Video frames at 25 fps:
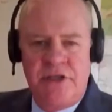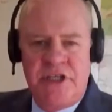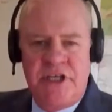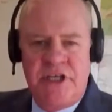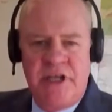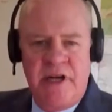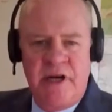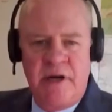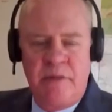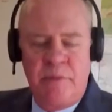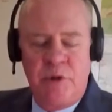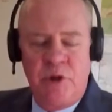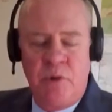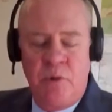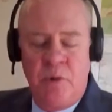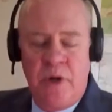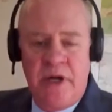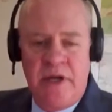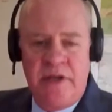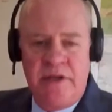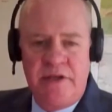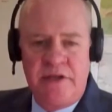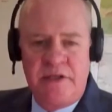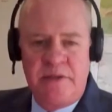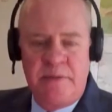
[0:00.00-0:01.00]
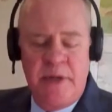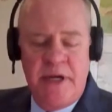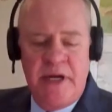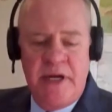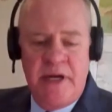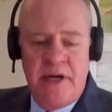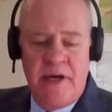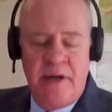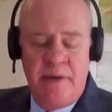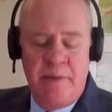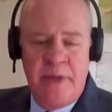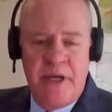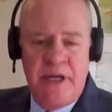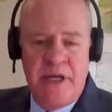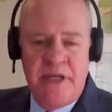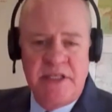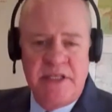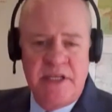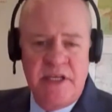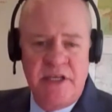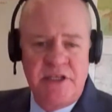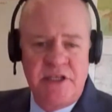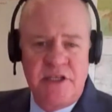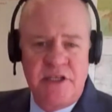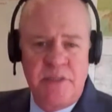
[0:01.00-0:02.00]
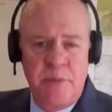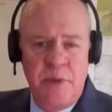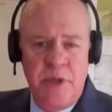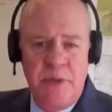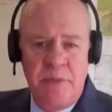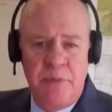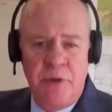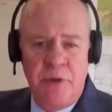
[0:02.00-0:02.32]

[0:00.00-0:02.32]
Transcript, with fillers: understandable why this may not make sense to